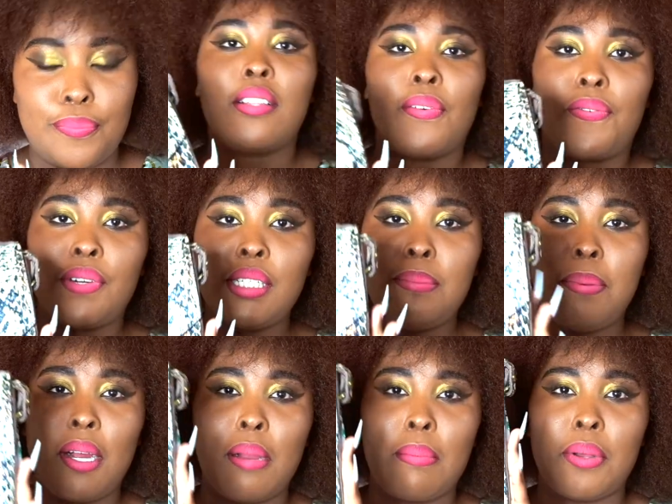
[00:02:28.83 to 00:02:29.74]
So the first
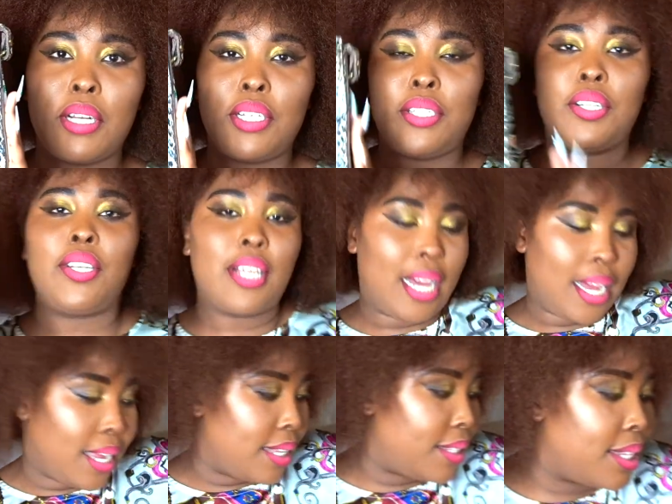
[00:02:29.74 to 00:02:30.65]
work I'm gonna show you
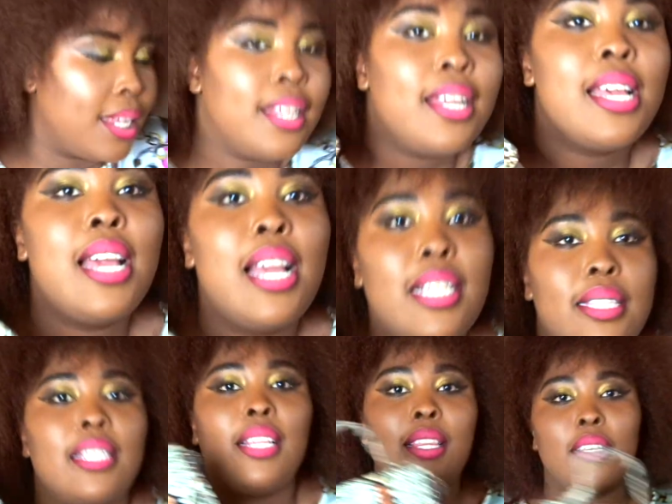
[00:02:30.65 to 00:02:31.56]
guys is,
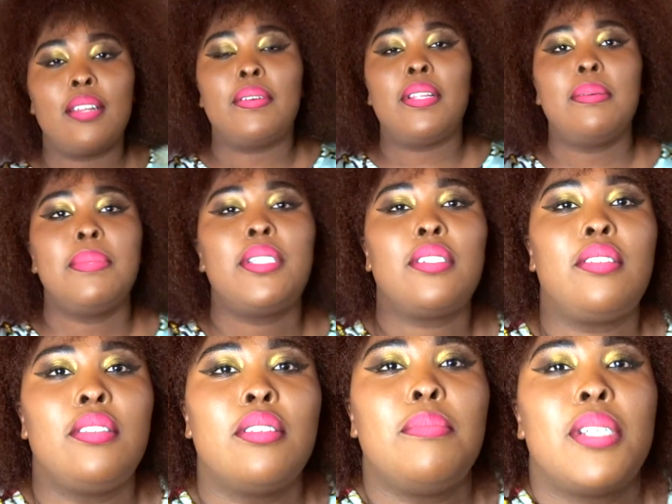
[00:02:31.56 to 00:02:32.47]
you know, let me
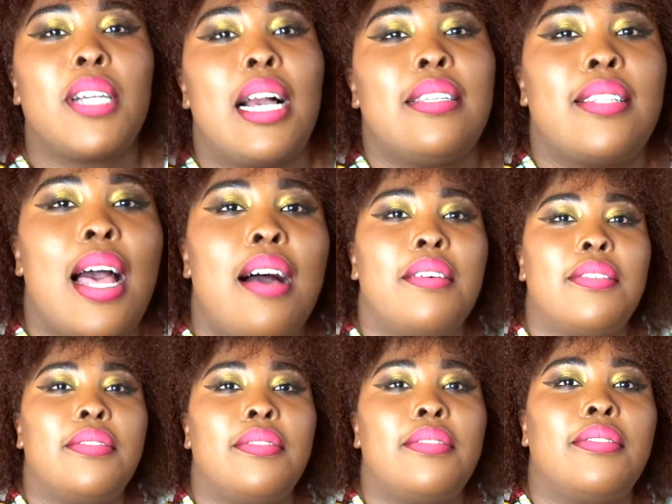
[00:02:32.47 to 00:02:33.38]
just zoom you guys
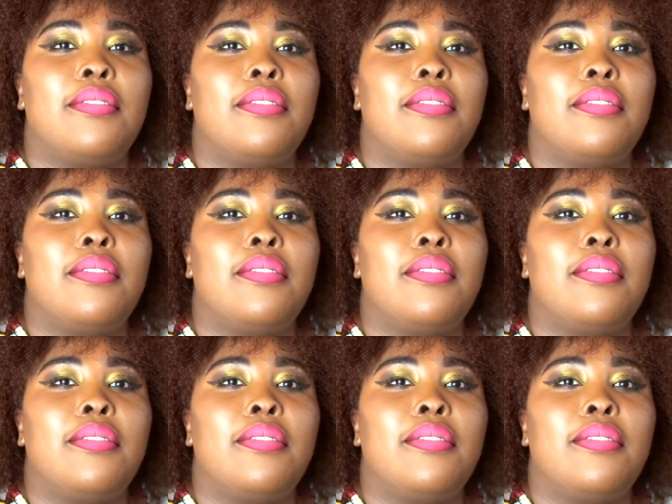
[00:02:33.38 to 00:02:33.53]
out.